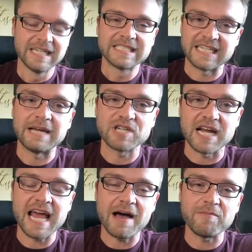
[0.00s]
Same
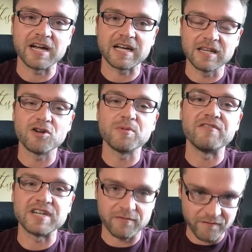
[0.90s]
dynamic, a little bit
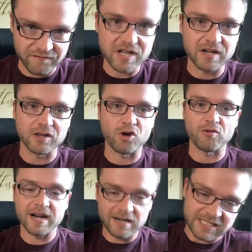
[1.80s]
of a different feeling though,
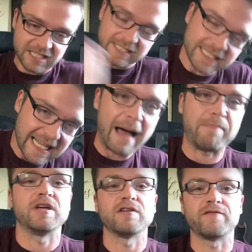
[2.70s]
right? It doesn't
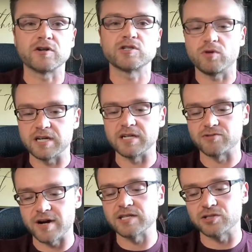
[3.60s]
slap like the first one does,
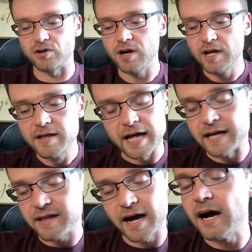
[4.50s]
right? So
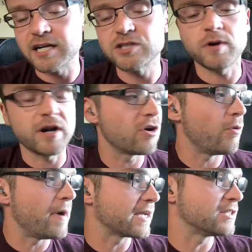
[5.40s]
that, I, I just wanted to
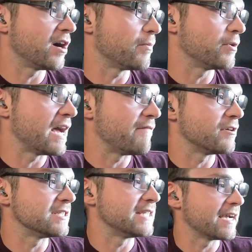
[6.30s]
go back and talk about that
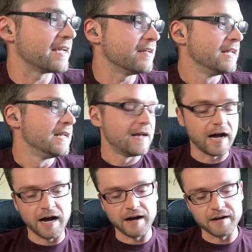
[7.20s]
for a second.
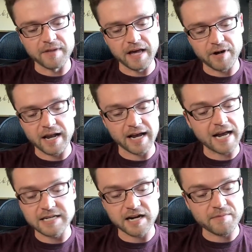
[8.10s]
Um, but like
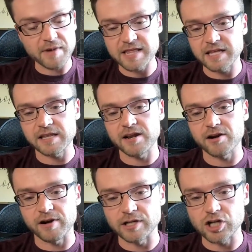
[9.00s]
I dug it, man. I think they did a
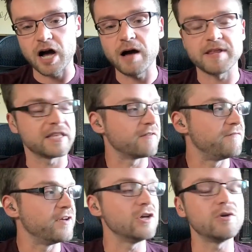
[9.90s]
great job. I think the
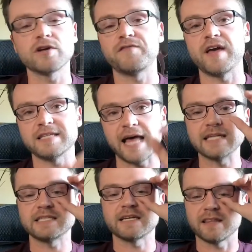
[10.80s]
video looked
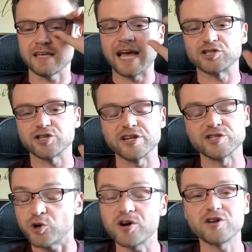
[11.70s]
fantastic. I think Angelina
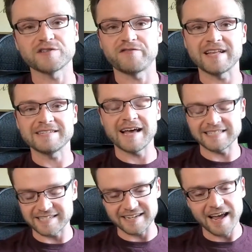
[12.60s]
Jordan looks
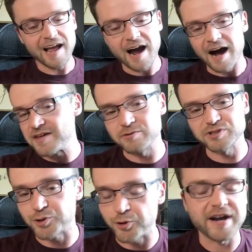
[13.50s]
fantastic. I thought it was
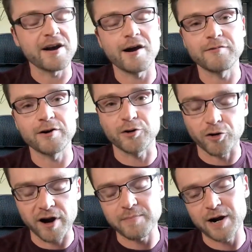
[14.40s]
a great cover,
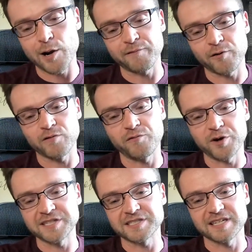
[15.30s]
great pairing for her
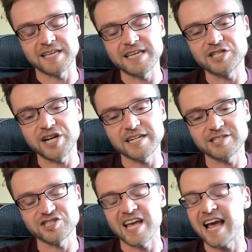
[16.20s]
voice, the key
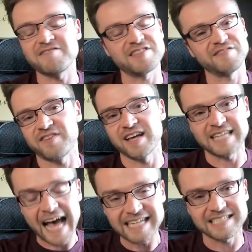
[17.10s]
changes, everything
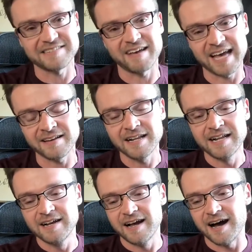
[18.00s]
fantastic, man.
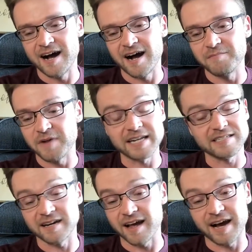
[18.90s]
Um, I
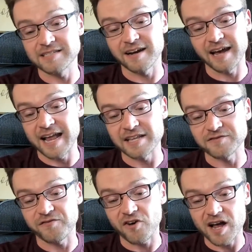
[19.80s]
dug it, I dug it, and
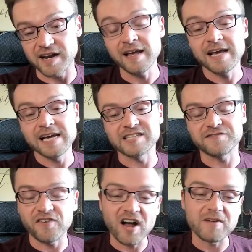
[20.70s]
it's fun, it's
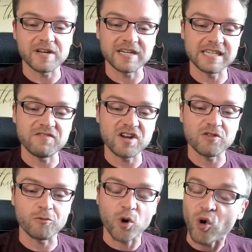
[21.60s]
fun because even in
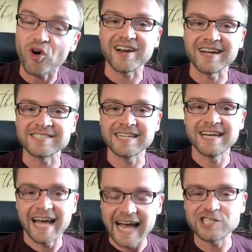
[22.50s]
the recordings,
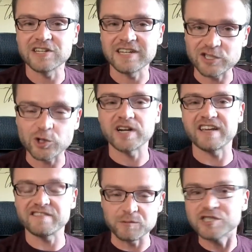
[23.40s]
Angelina Jordan
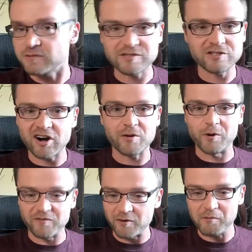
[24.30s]
gives me something to talk
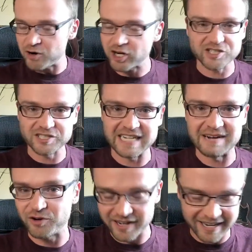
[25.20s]
about from a production
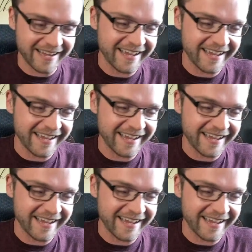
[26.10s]
standpoint.